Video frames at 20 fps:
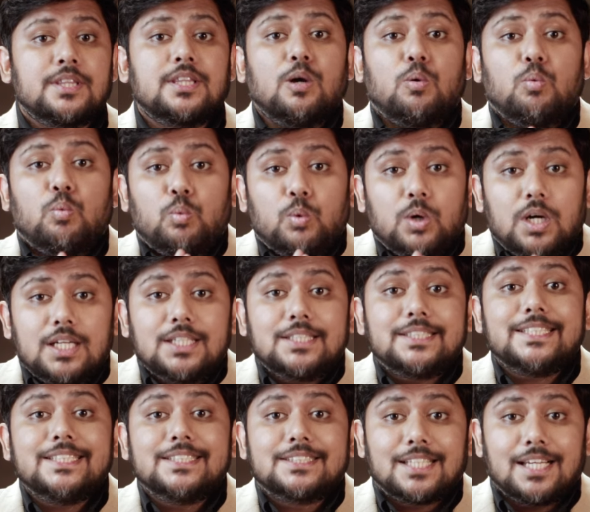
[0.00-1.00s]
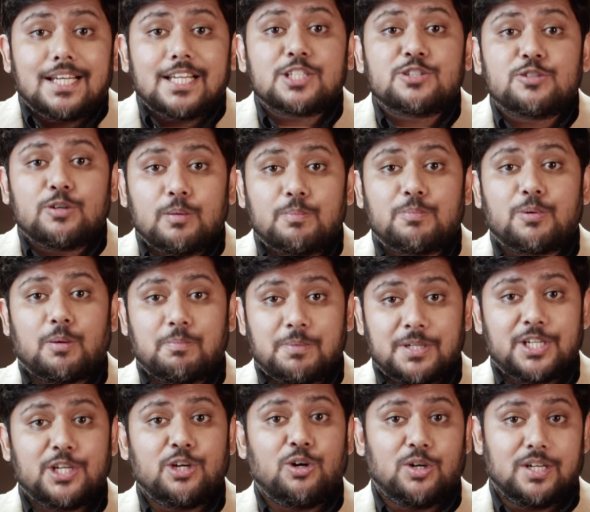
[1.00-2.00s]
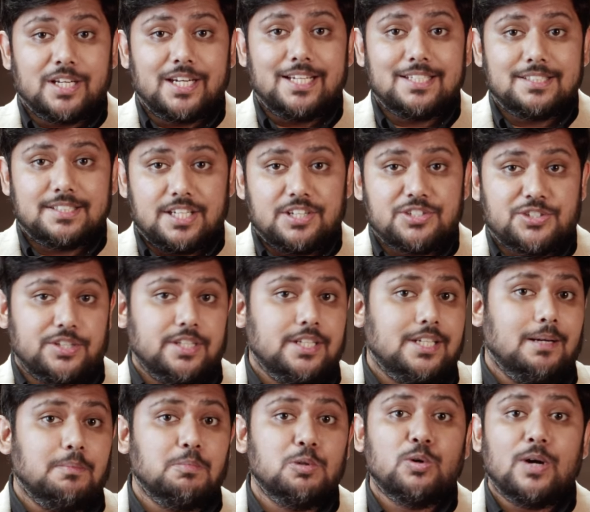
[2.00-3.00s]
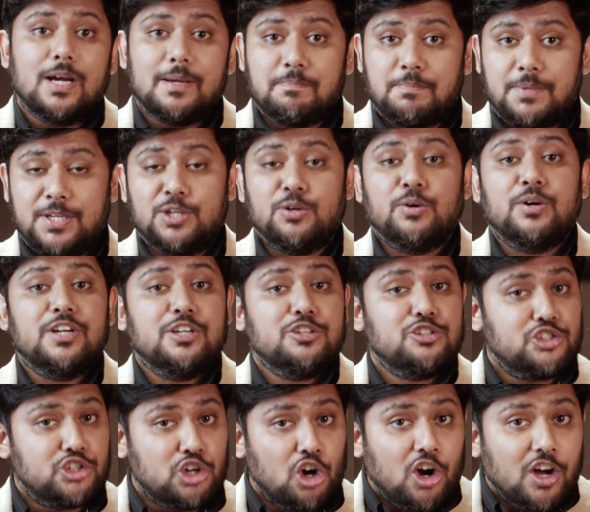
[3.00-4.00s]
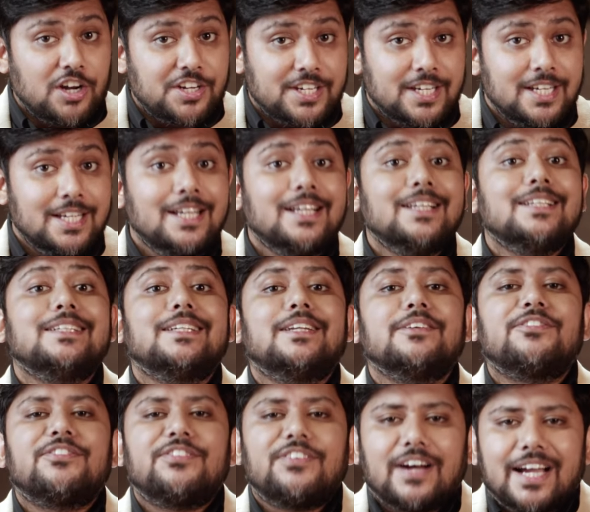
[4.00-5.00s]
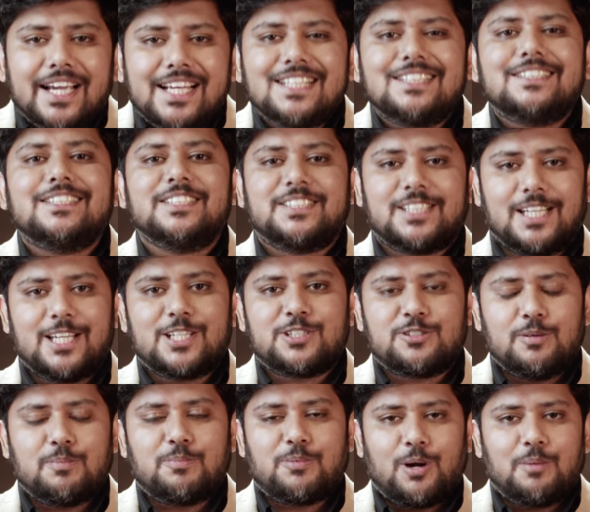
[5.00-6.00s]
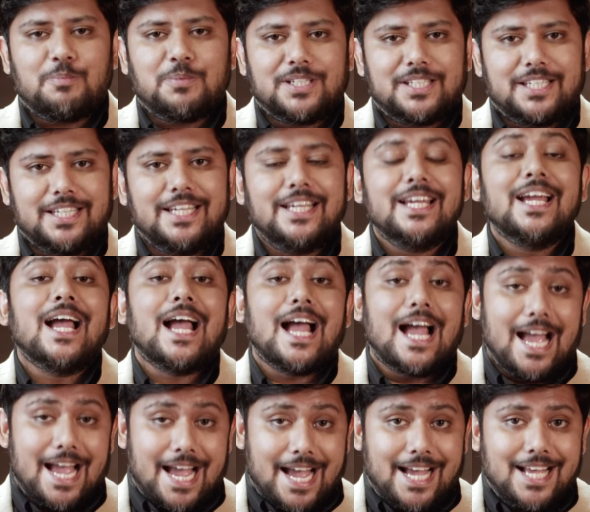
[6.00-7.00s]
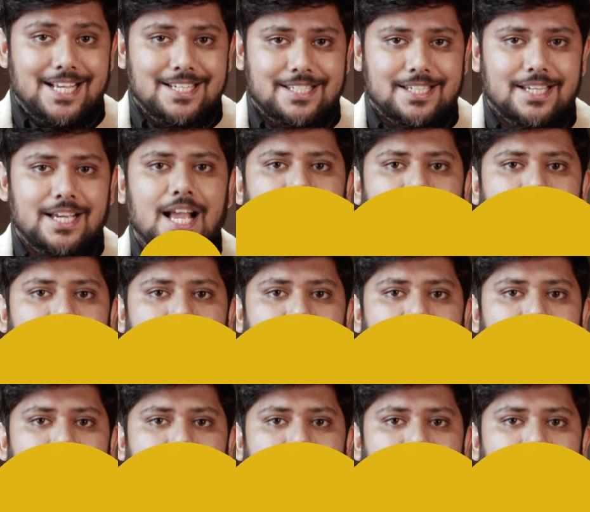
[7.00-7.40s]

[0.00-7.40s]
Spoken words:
The World Intellectual Property Organization, WIPO in short, defines intellectual property as